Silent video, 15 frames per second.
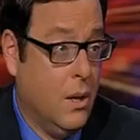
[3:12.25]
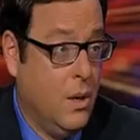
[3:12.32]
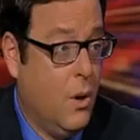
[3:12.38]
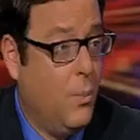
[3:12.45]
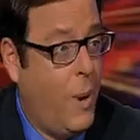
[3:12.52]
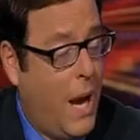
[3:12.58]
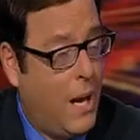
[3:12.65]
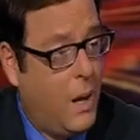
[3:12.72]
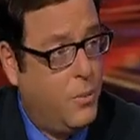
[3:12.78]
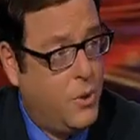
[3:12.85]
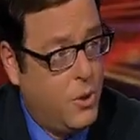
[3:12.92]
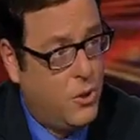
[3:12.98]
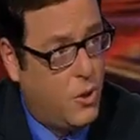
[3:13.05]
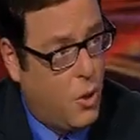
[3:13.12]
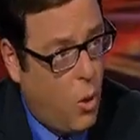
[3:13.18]
Back up
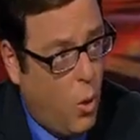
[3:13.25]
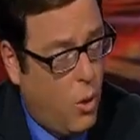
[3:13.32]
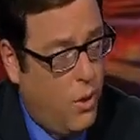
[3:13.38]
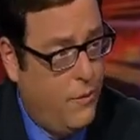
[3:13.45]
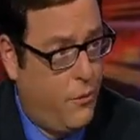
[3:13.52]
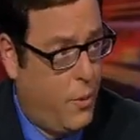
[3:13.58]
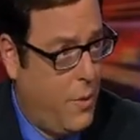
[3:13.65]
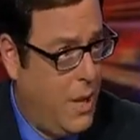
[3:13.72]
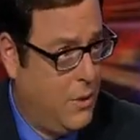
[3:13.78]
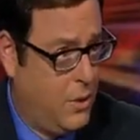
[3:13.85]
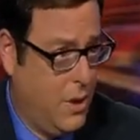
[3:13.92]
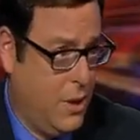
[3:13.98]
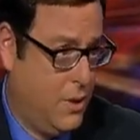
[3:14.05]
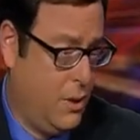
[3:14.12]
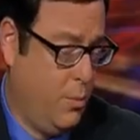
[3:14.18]
just core
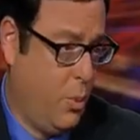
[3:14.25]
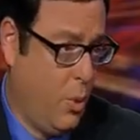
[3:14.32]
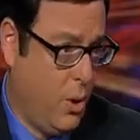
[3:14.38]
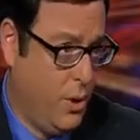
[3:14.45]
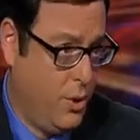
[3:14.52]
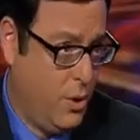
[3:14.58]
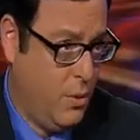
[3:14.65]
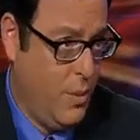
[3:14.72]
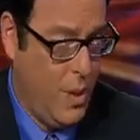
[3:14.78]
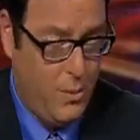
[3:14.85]
information that's important to you,